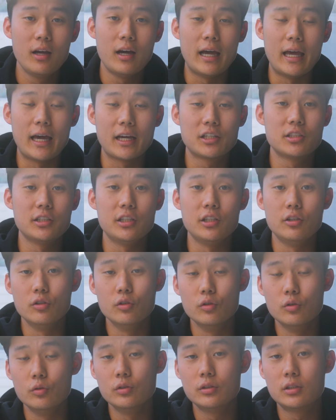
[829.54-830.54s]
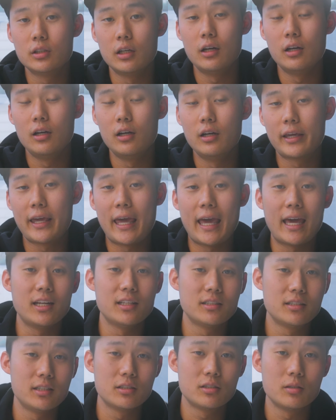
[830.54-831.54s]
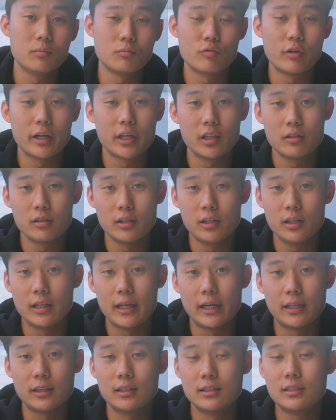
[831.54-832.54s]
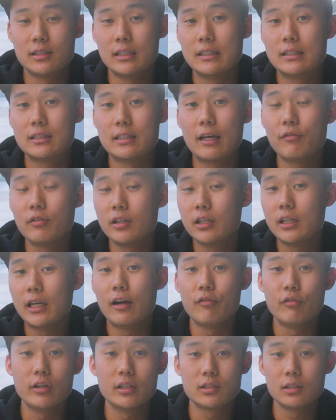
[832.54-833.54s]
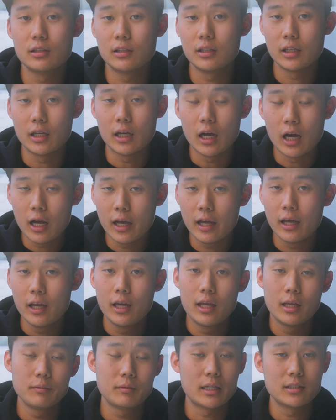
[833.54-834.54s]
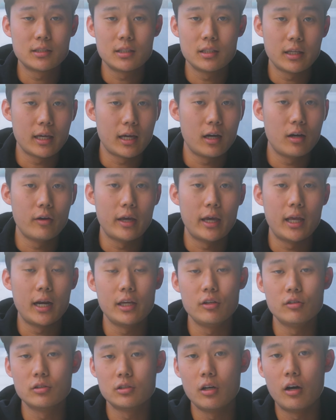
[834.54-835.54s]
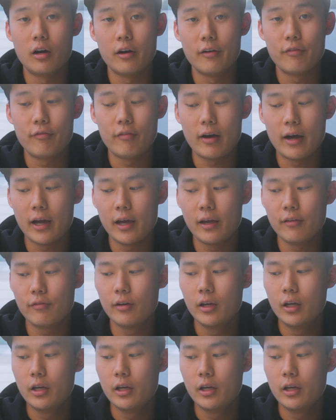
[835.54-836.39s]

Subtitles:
I actually use Canon systems regularly, like the C70 I recently got testing out, and I use the R5.